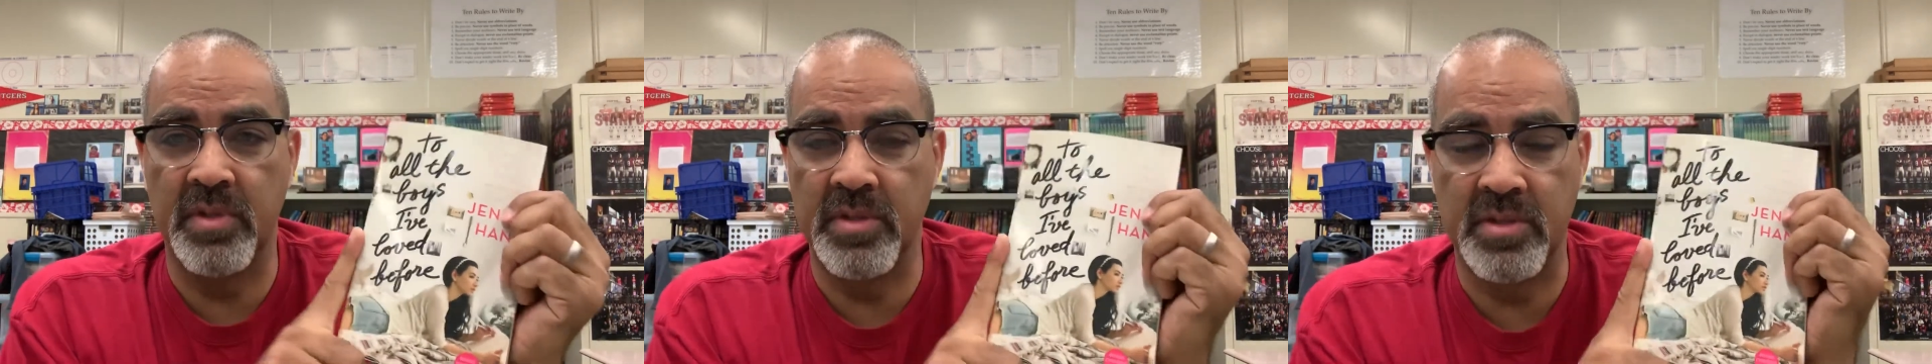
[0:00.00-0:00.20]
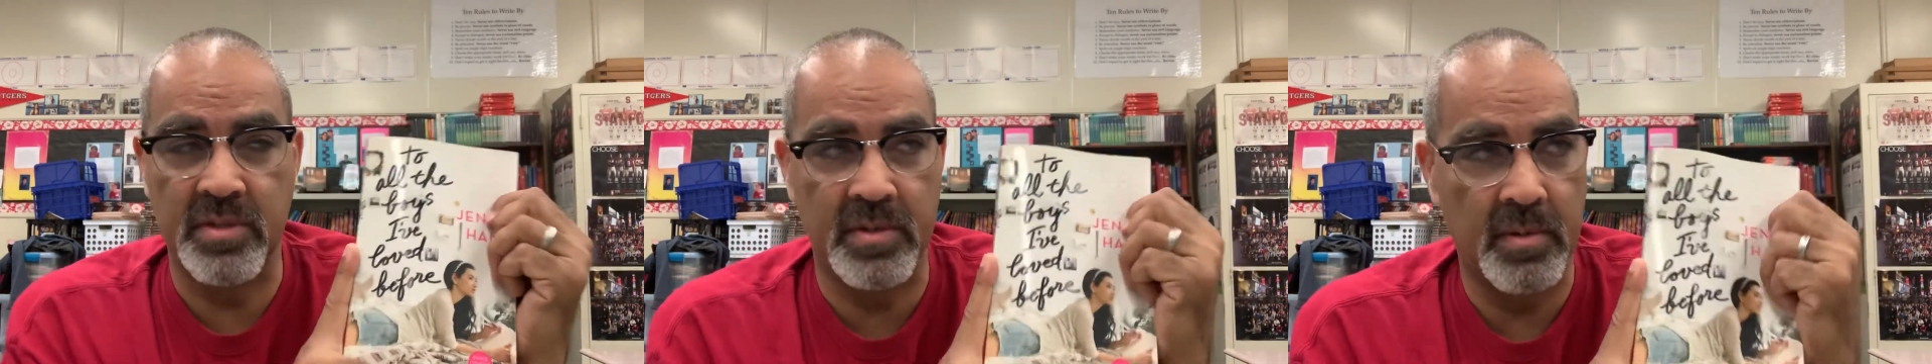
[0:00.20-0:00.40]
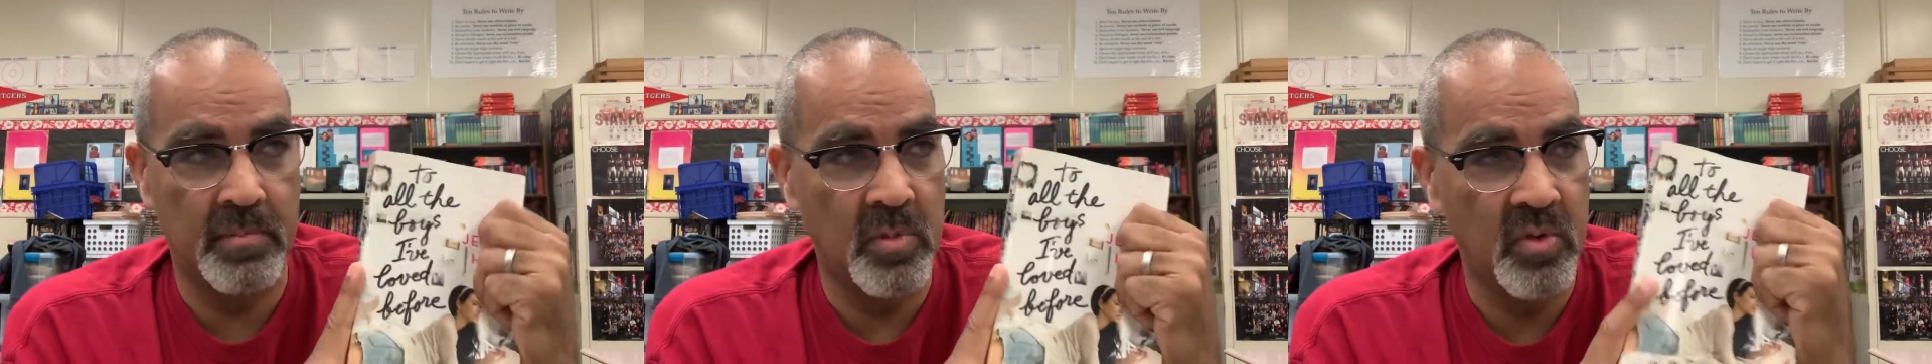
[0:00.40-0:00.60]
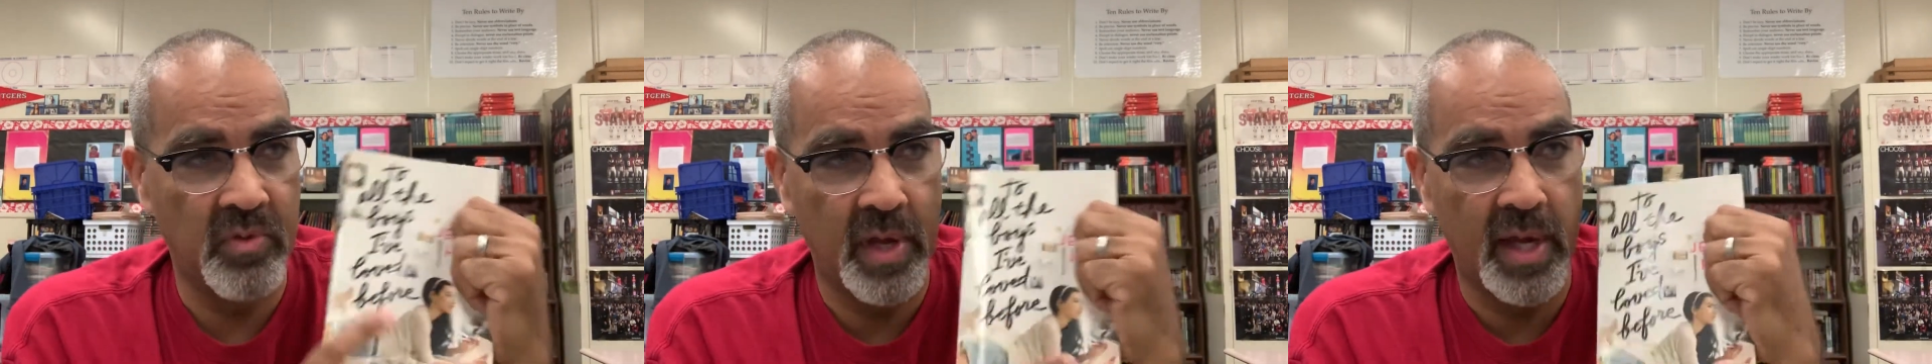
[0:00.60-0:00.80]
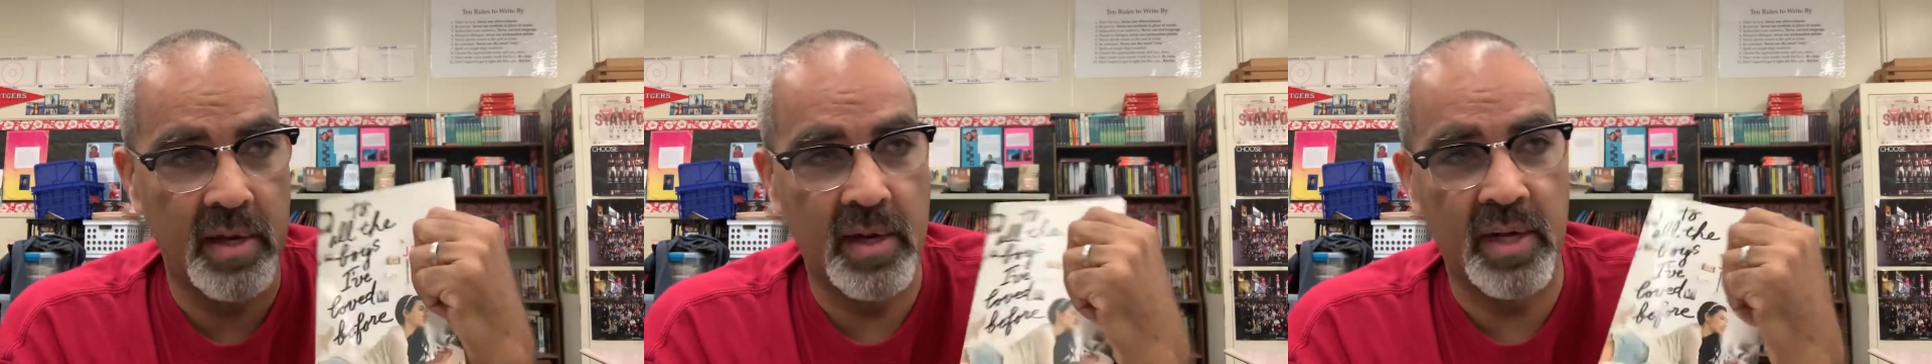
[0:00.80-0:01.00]
is a
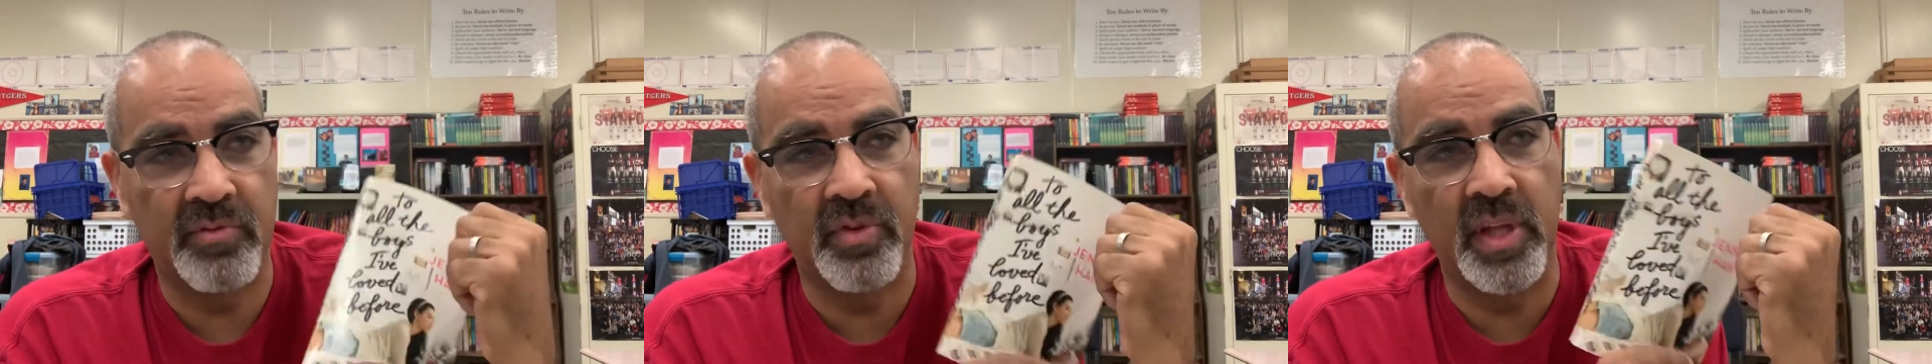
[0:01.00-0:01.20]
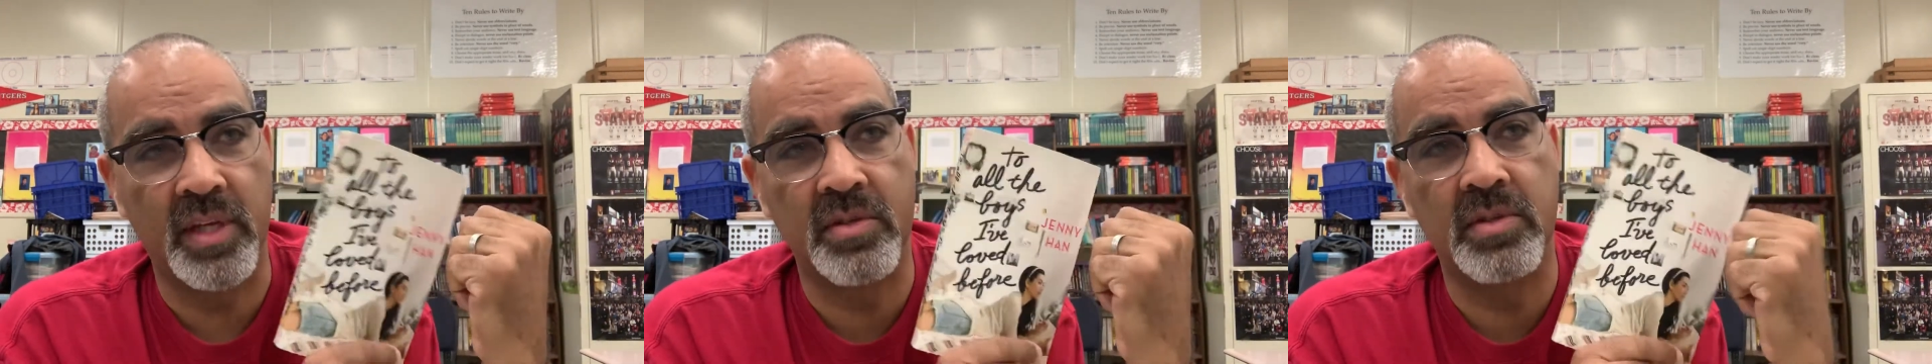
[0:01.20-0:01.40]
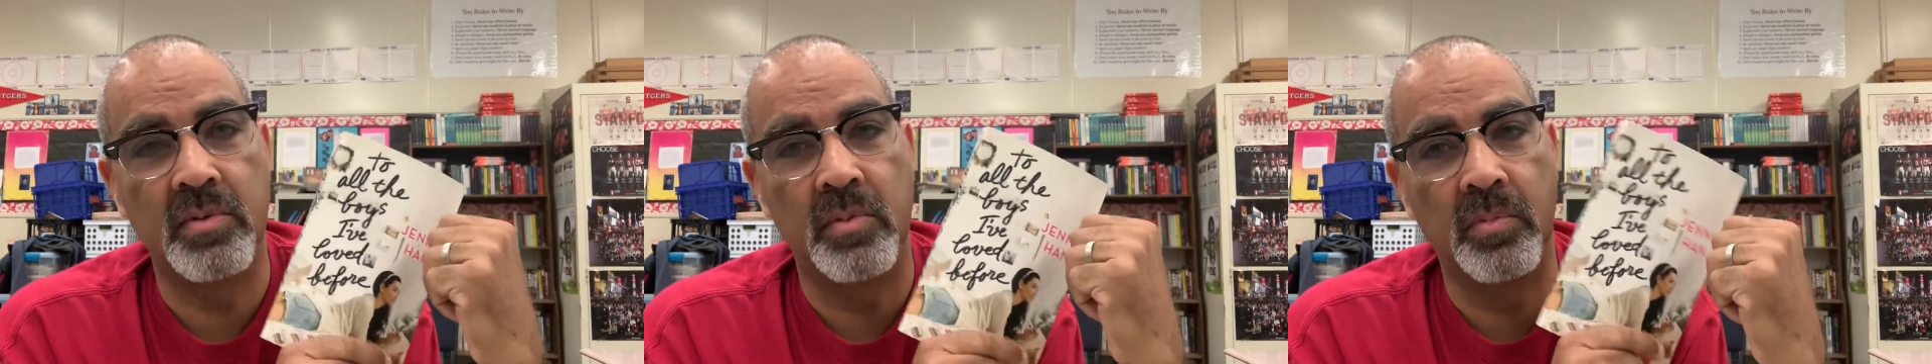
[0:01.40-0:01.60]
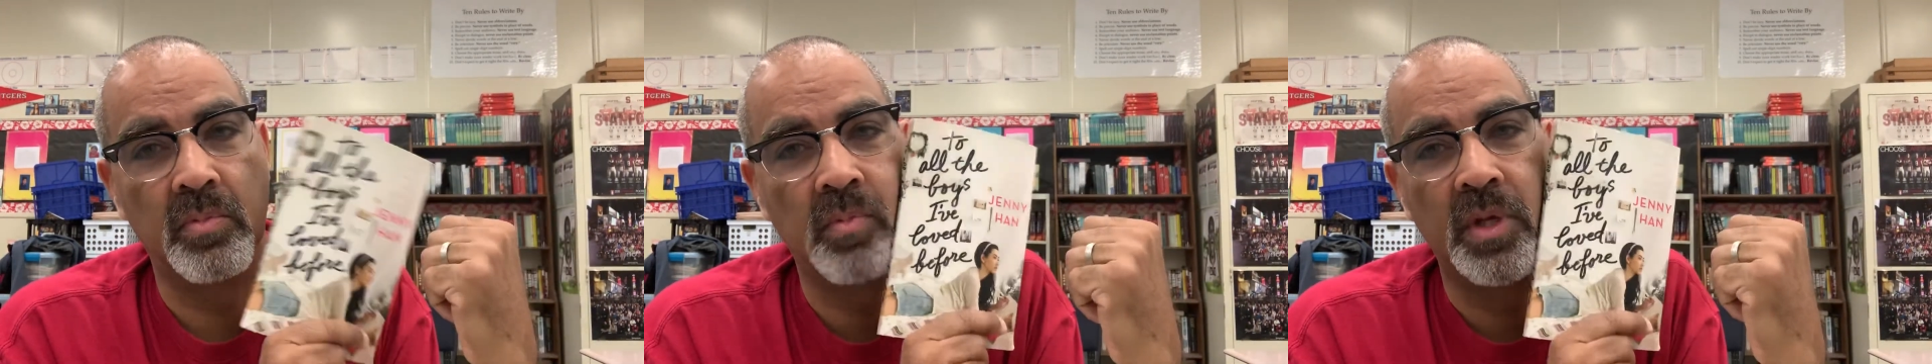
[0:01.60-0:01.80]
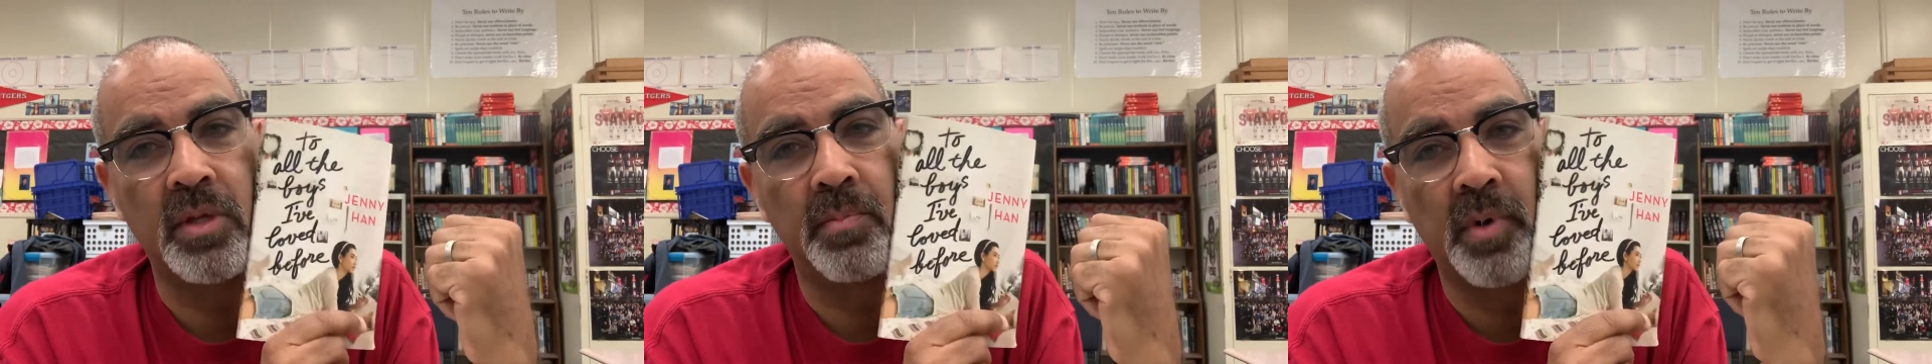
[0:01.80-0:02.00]
movie on Netflix.
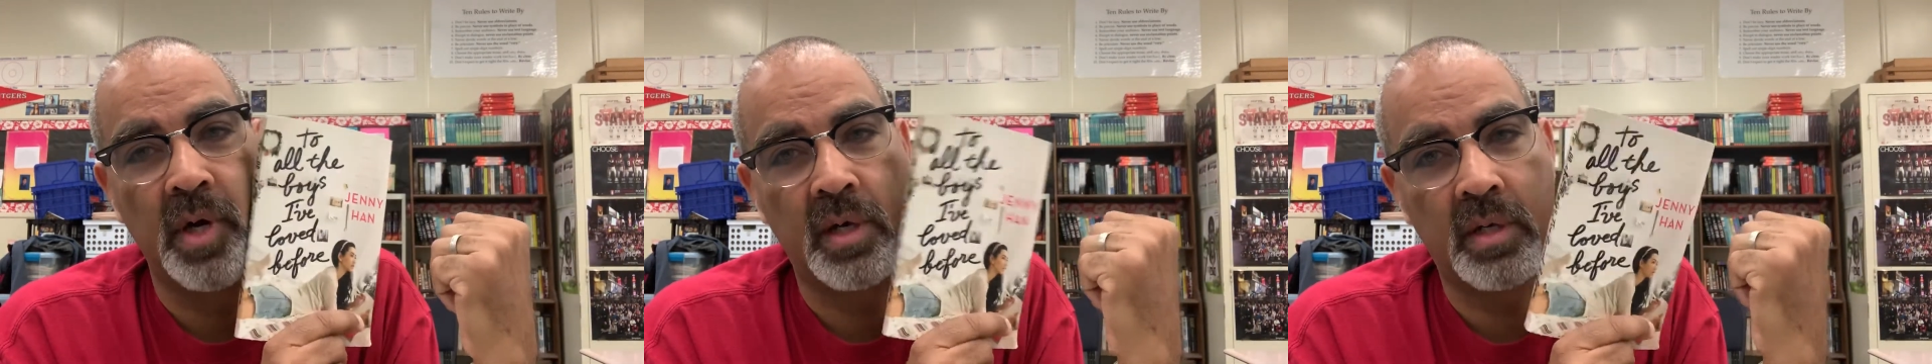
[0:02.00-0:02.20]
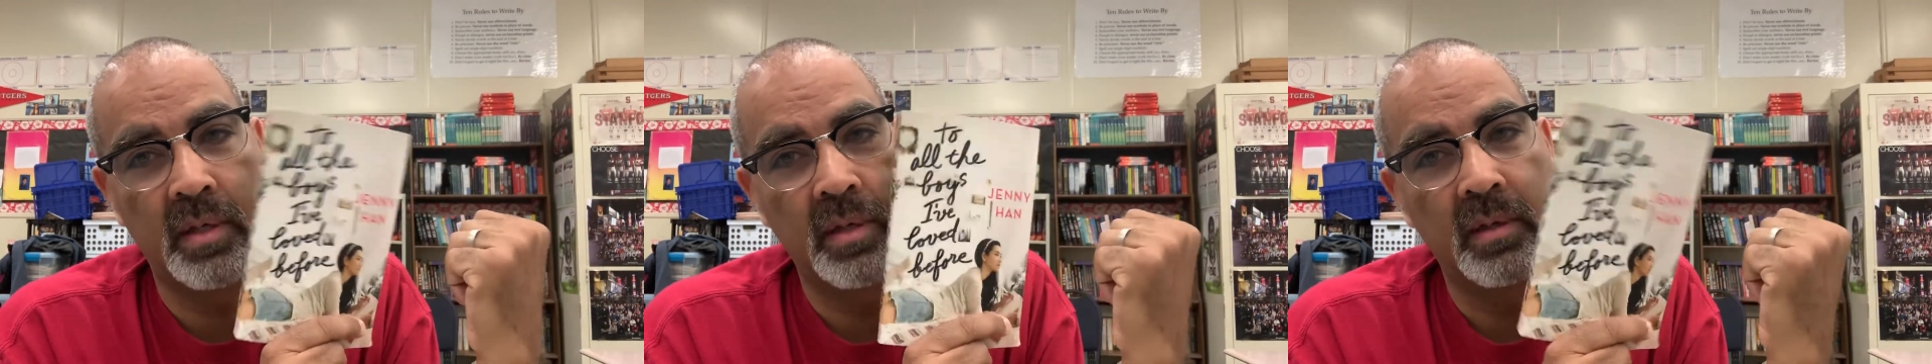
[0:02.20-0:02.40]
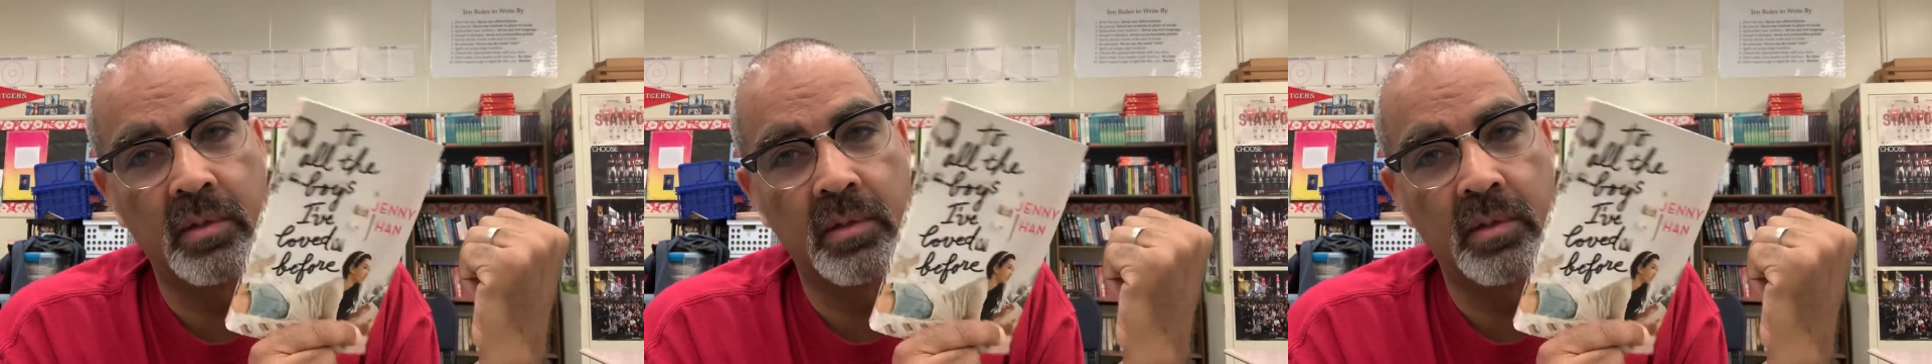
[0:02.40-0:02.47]
Read the book.